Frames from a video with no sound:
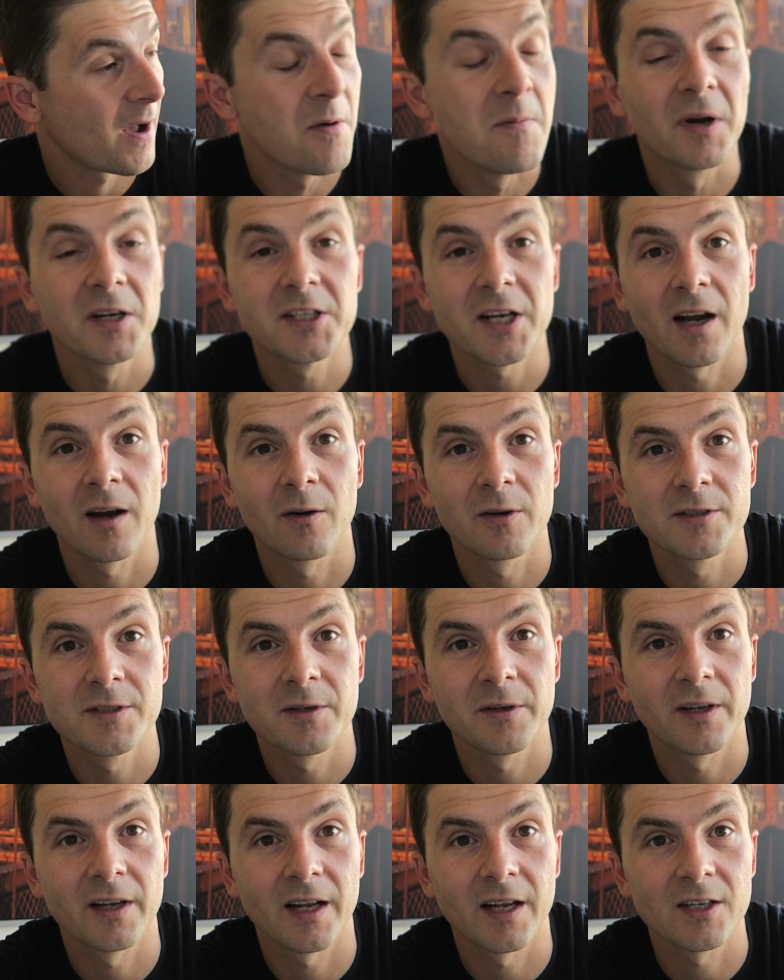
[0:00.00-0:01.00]
much errors
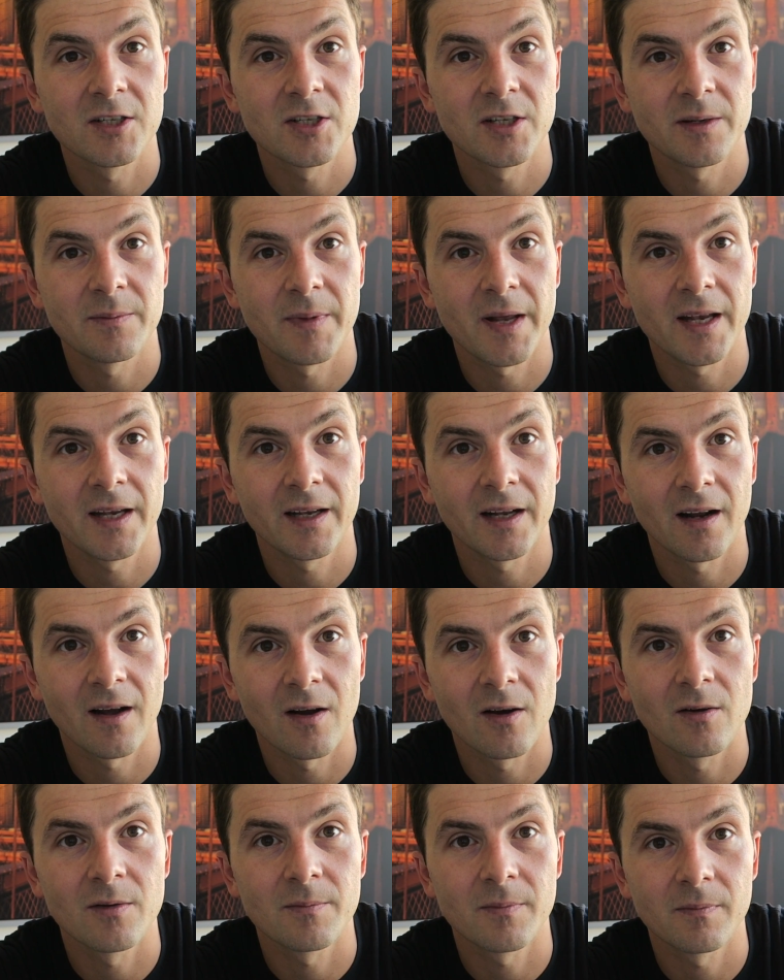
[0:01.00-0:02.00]
you can actually make and
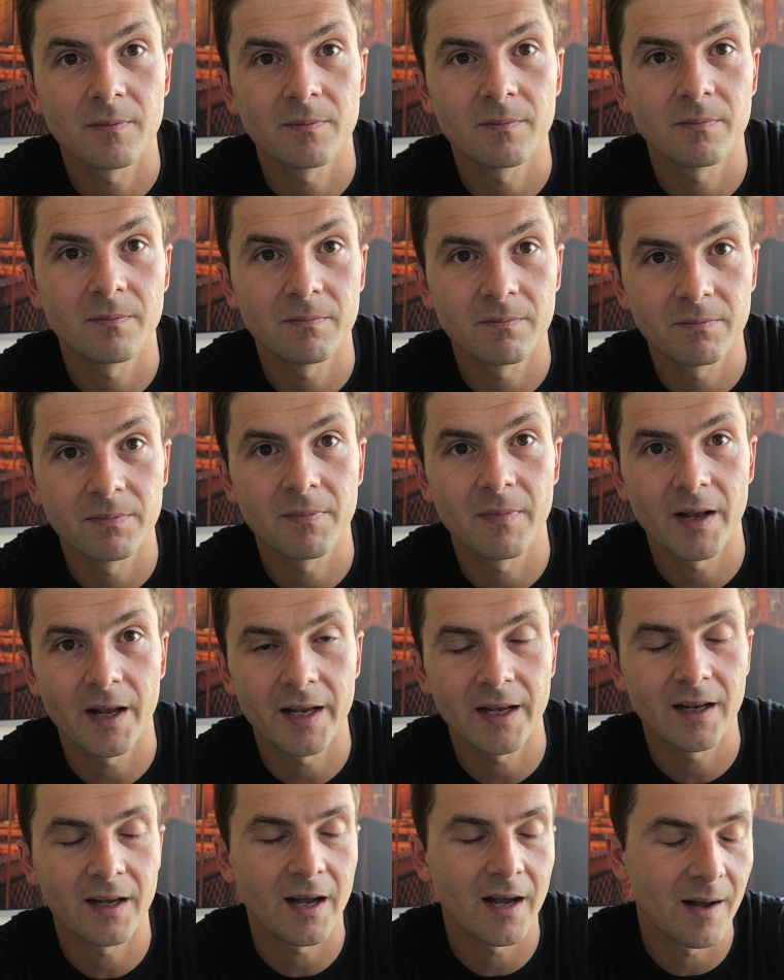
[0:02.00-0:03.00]
how
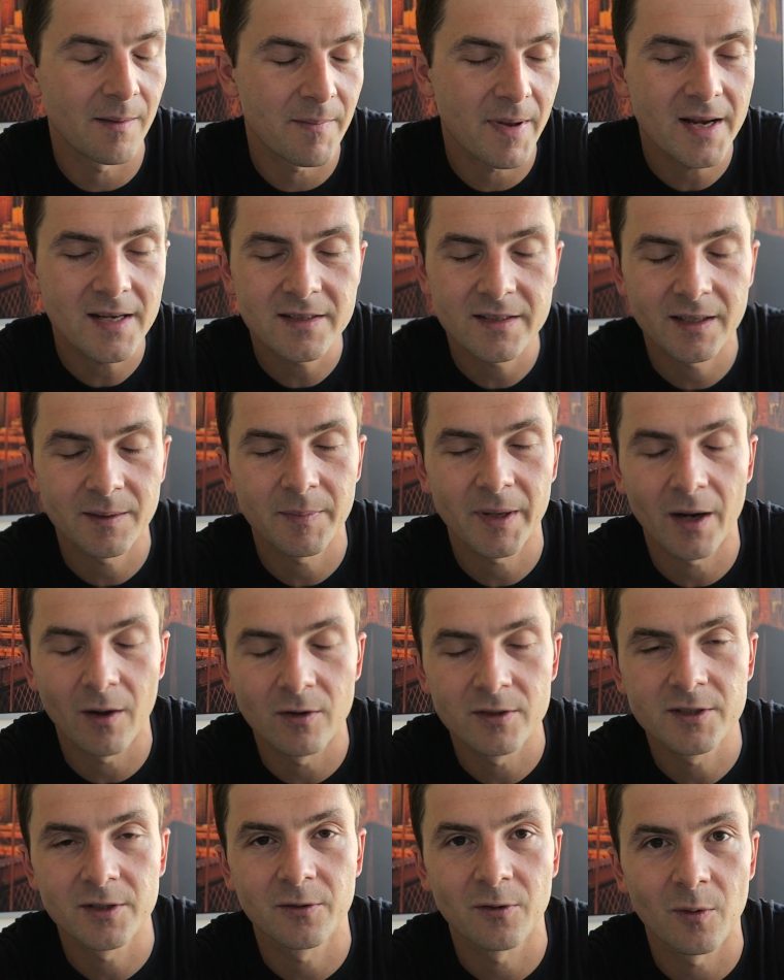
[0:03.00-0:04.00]
amazing but
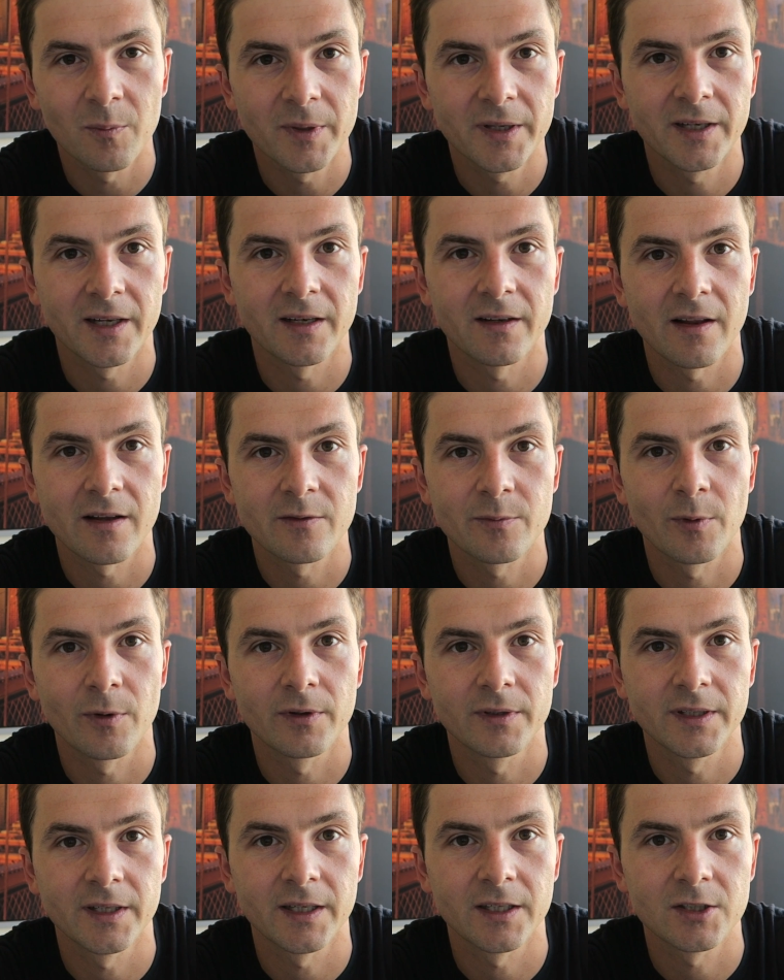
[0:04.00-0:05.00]
also complicated that
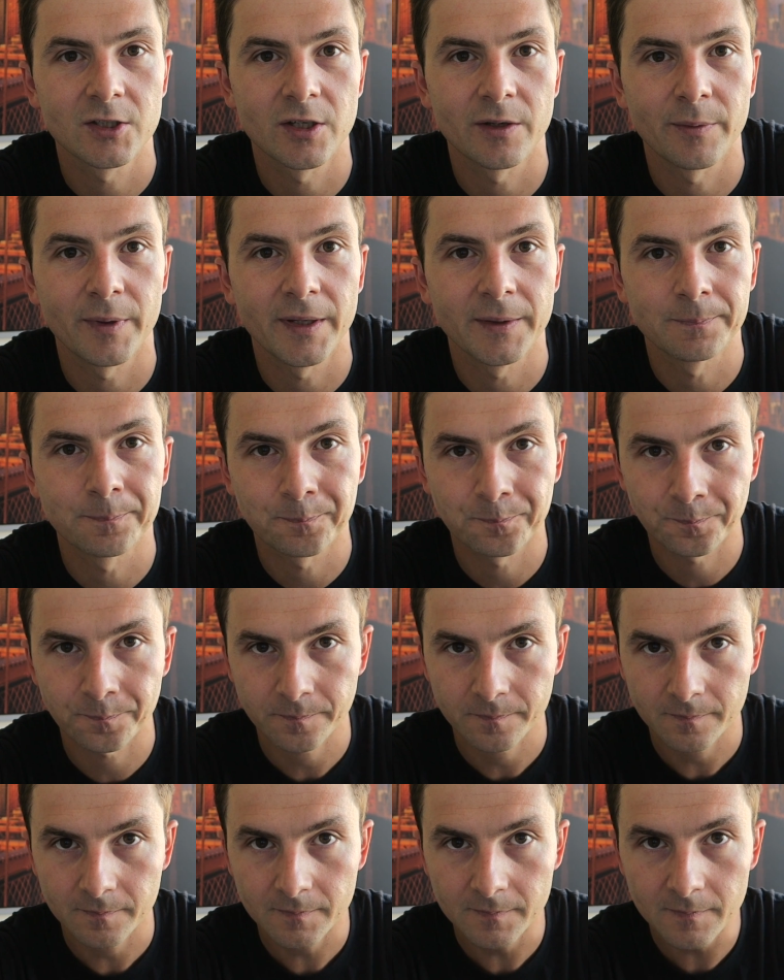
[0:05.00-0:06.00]
sport can actually be.
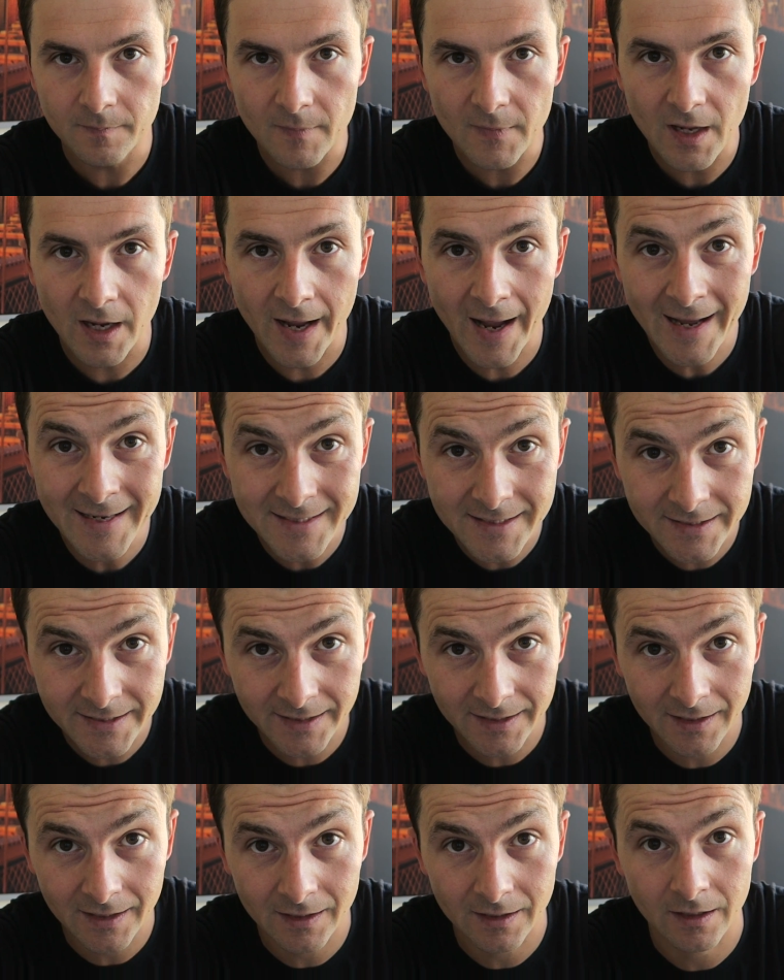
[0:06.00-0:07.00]

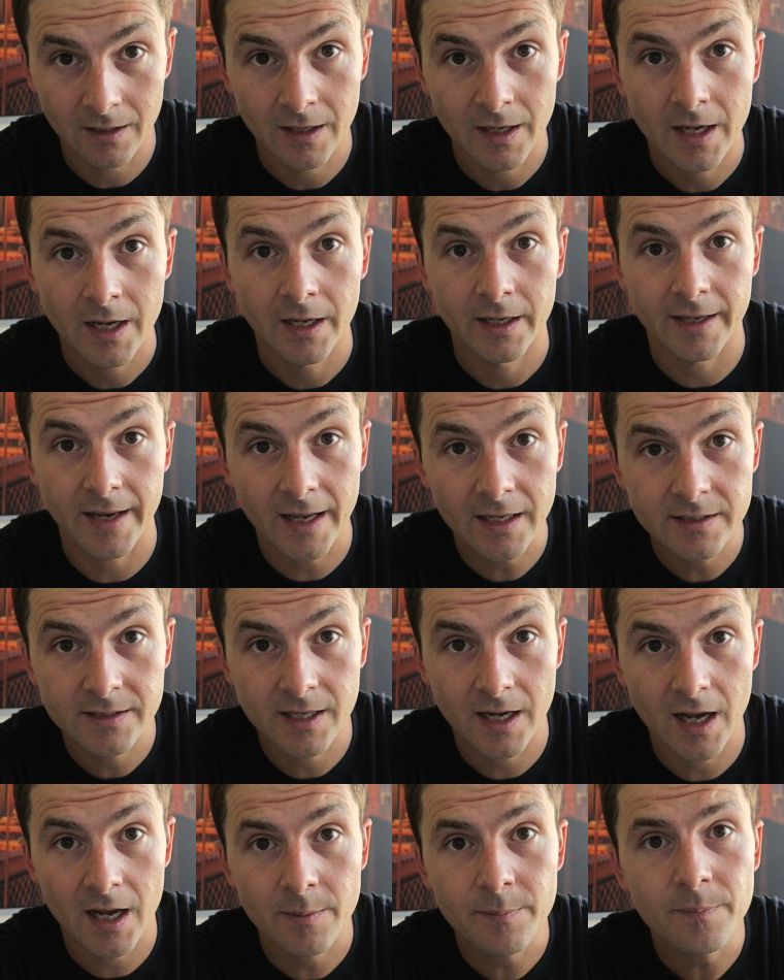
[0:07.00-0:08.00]
Until next
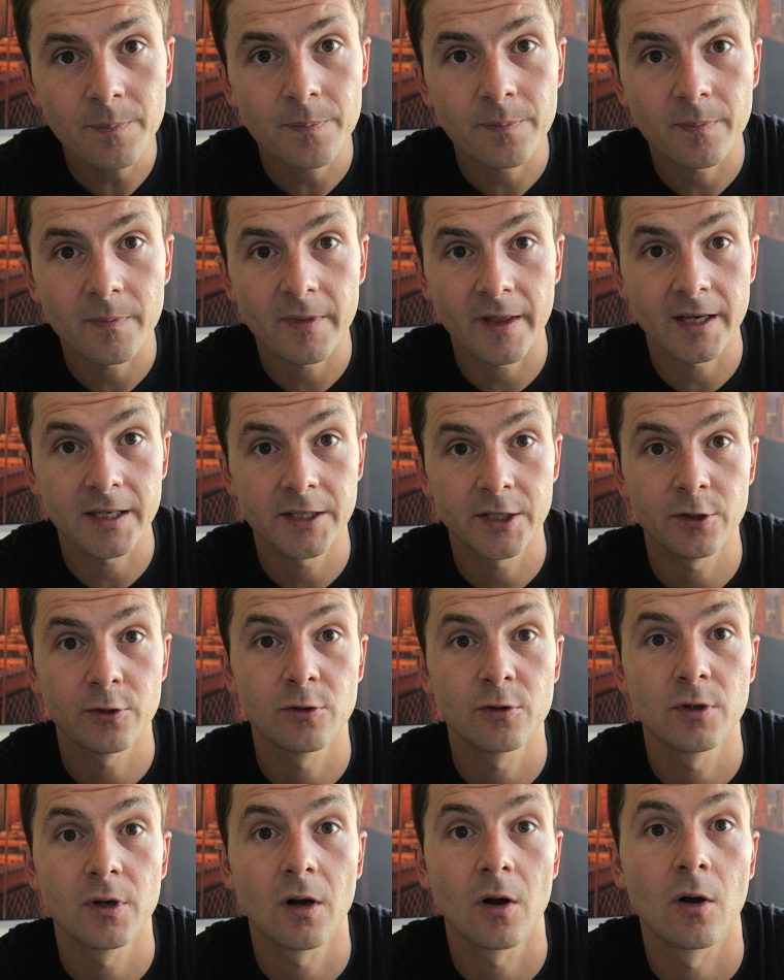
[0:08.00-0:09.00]
time, thank
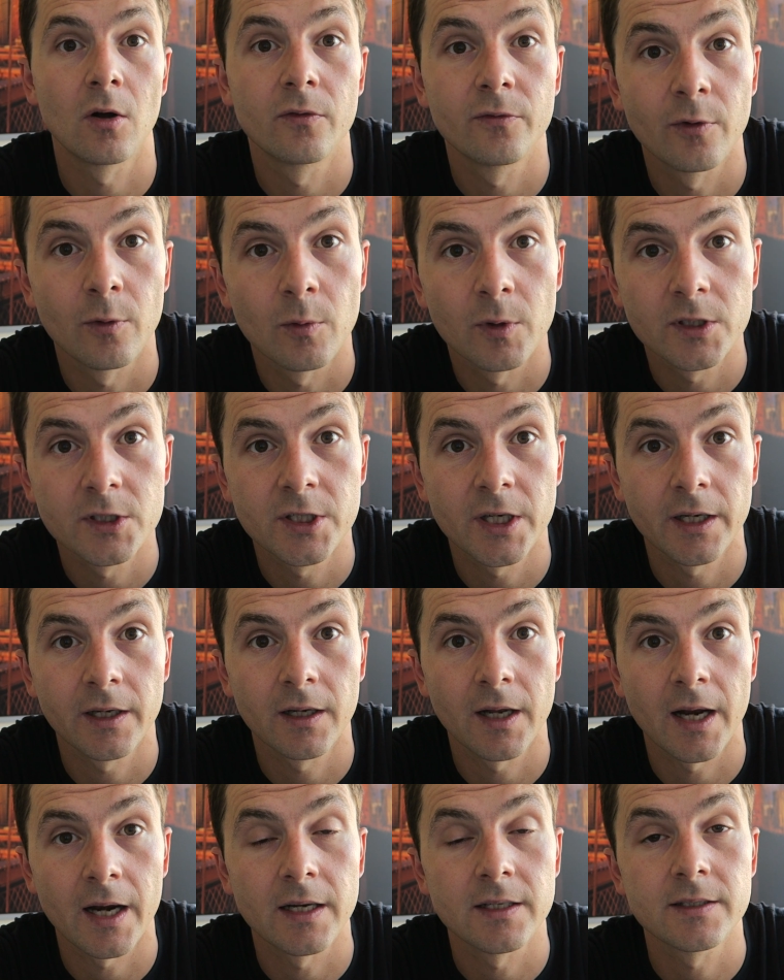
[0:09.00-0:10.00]
you all for
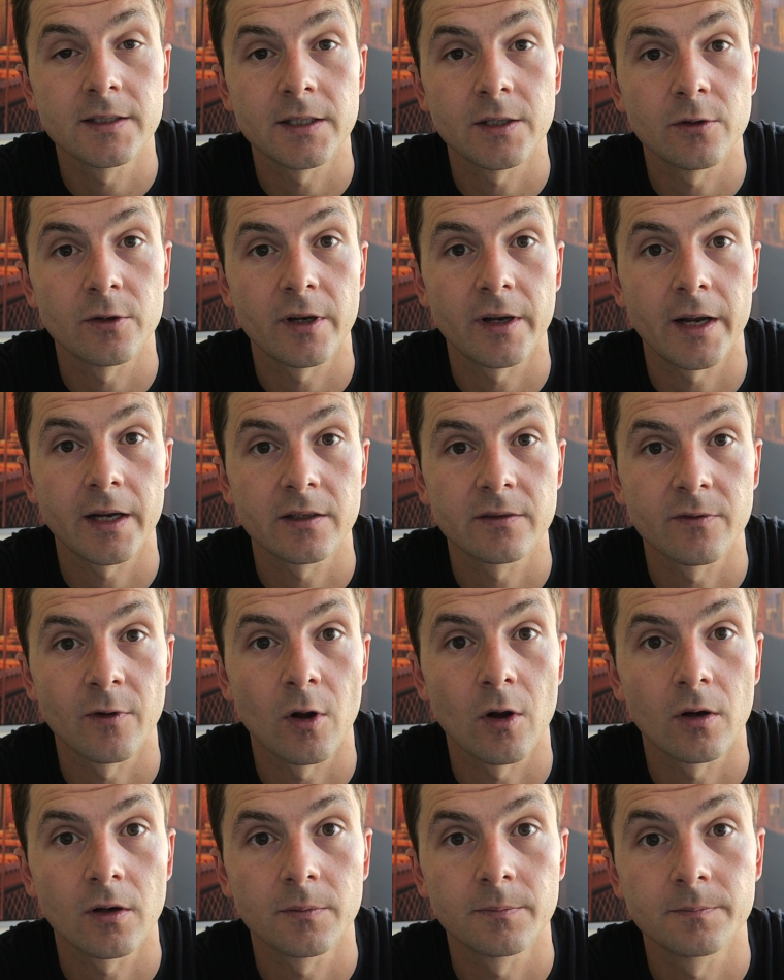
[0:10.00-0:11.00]
watching, and I see you in the next
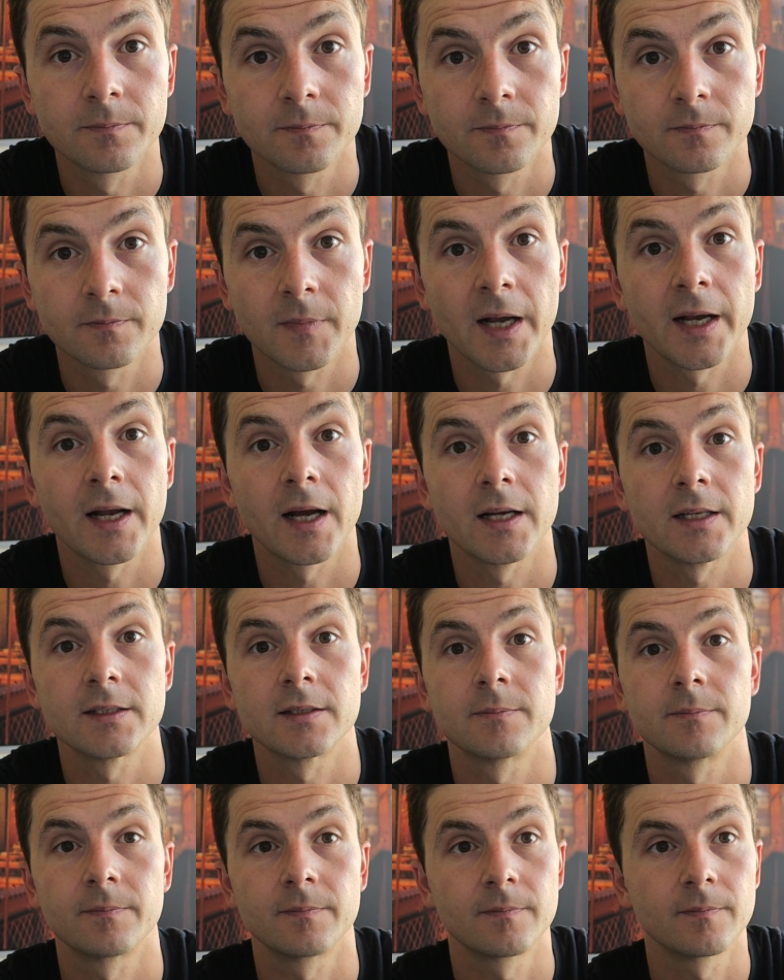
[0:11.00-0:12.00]
vlog. Bye guys.